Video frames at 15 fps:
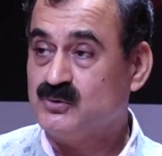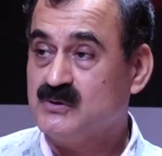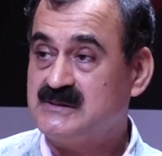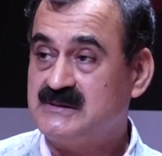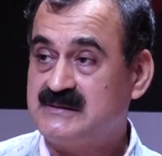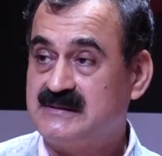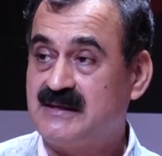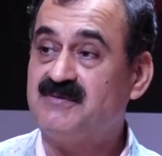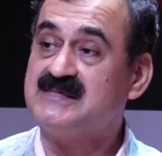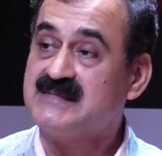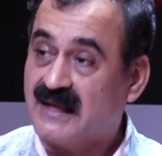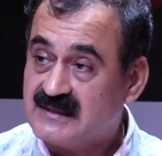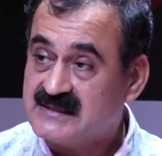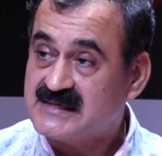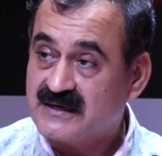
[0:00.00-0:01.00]
In those
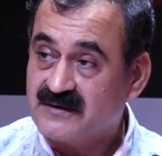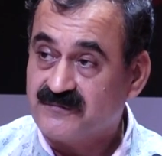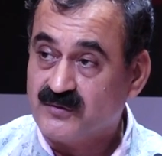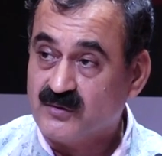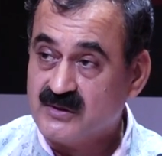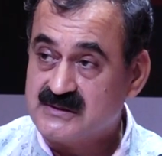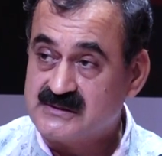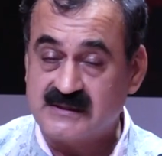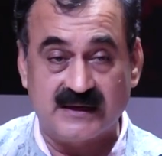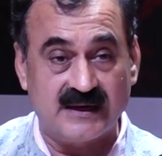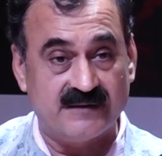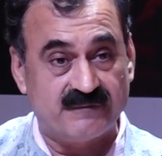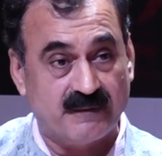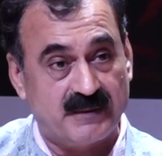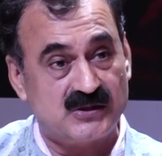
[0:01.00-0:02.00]
rules, there was another set of
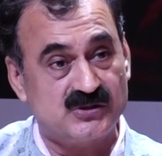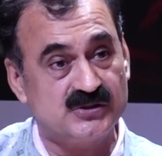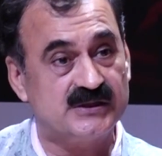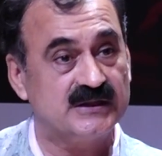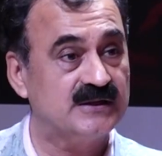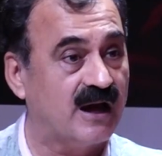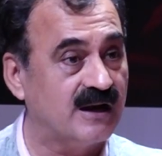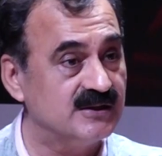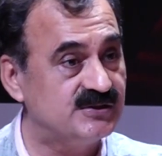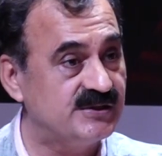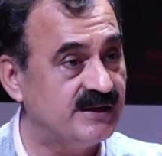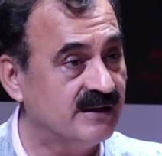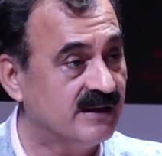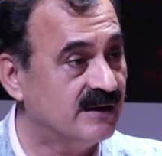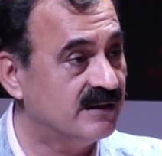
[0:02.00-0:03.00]
rules. Information
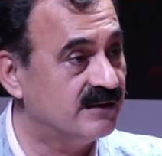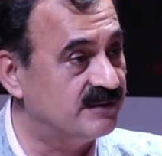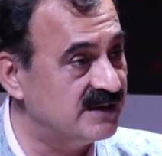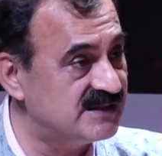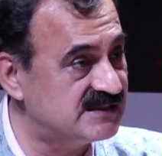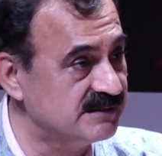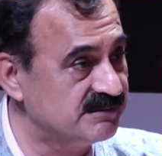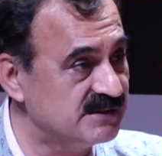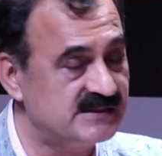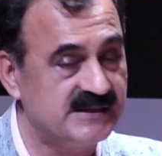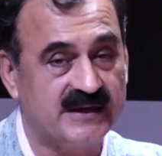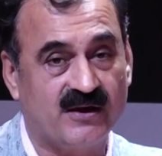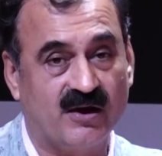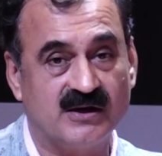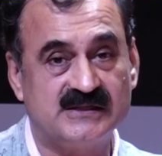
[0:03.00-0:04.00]
Technology,
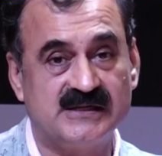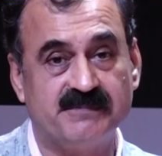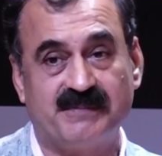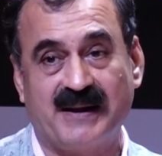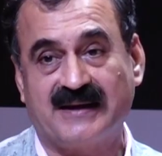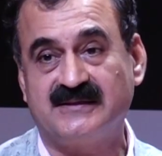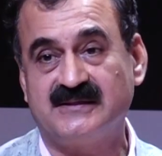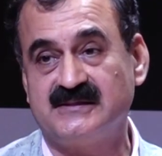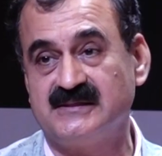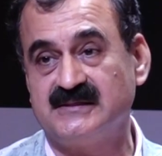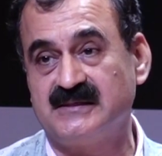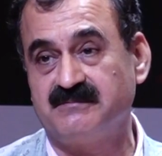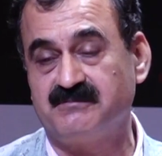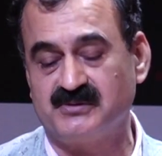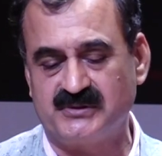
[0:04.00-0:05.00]
Reasonable Security
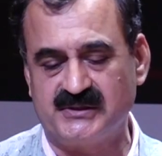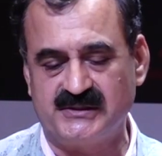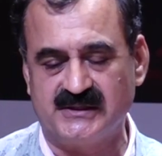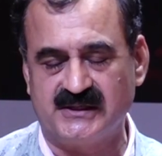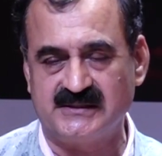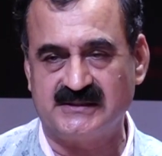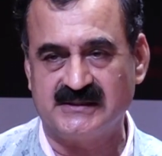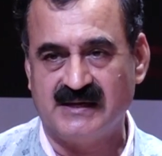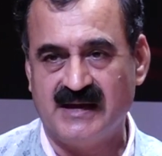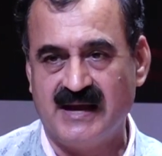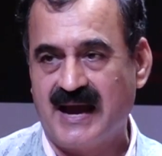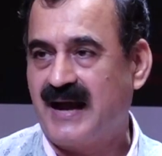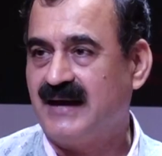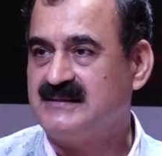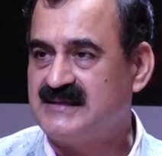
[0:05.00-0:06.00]
Practices and
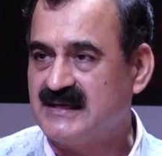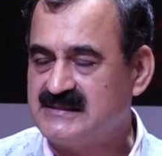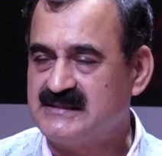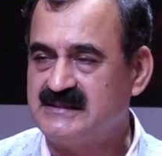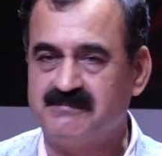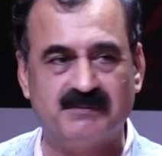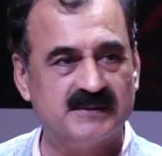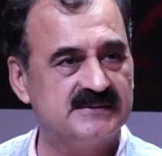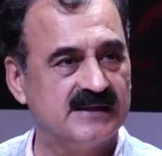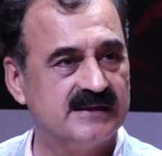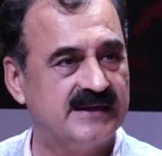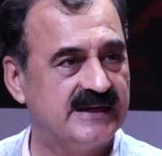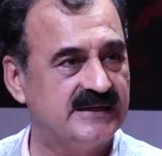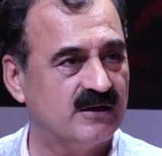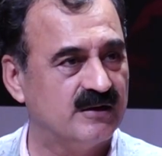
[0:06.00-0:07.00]
Procedures, and
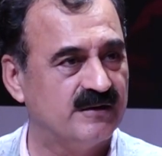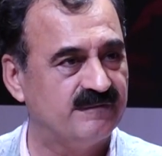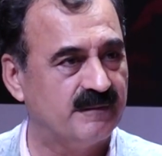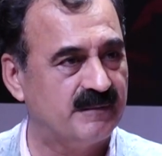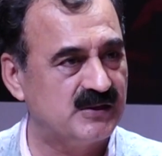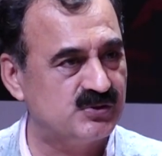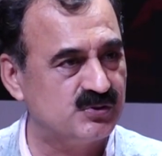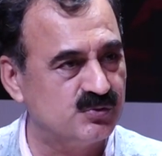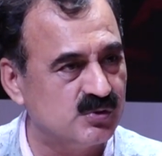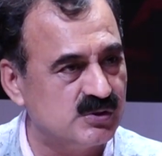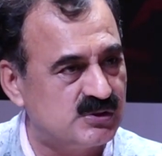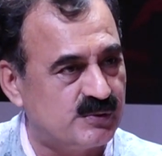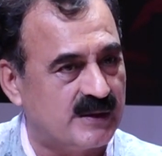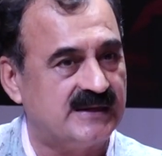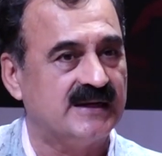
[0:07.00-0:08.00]
Sensitive Personal Data or
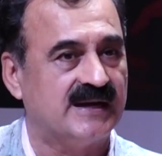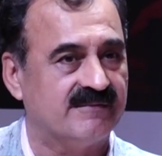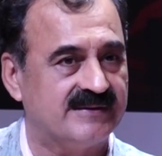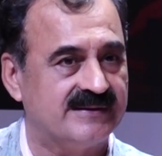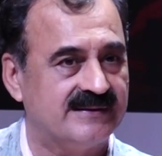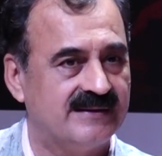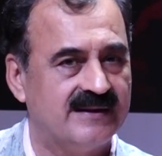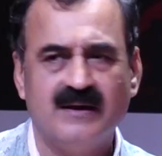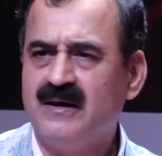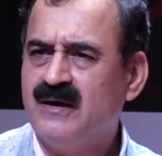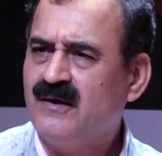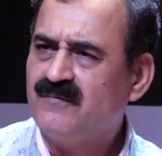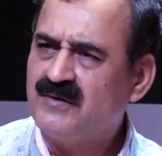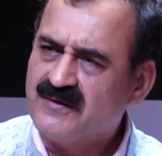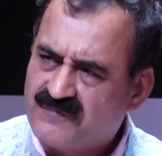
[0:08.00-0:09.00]
Information Rules 2011.